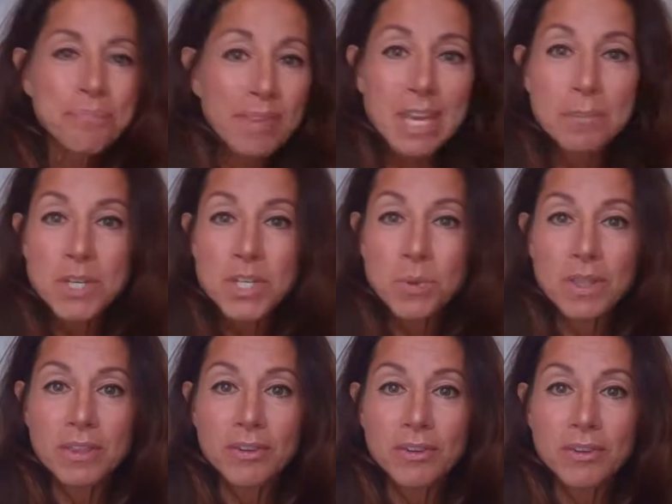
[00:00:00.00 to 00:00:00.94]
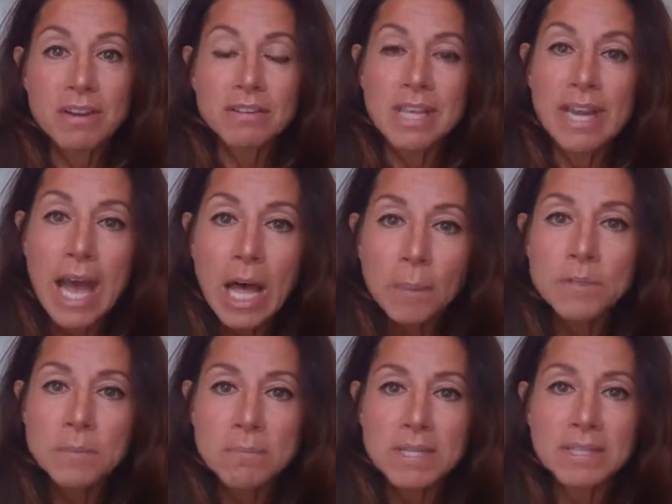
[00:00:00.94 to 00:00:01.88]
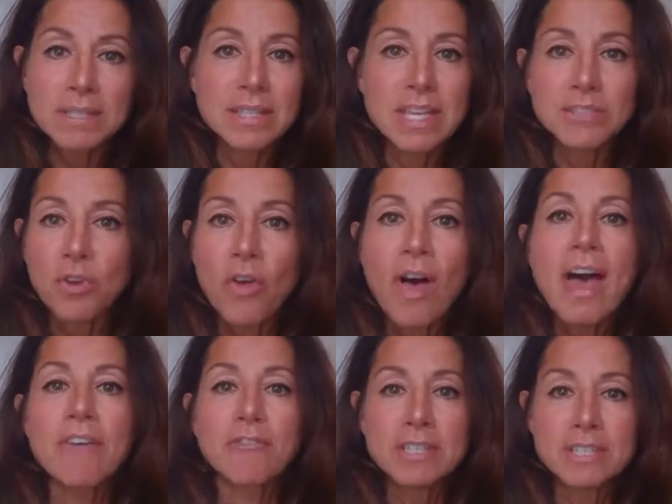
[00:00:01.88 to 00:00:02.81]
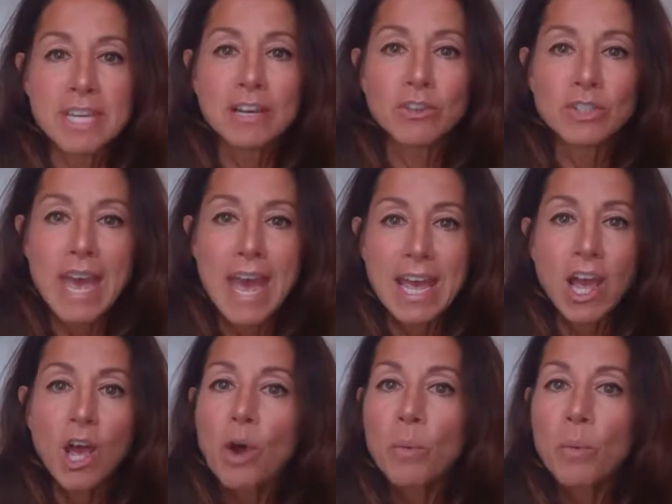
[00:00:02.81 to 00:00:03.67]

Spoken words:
in between their ears that helps them be successful every single day.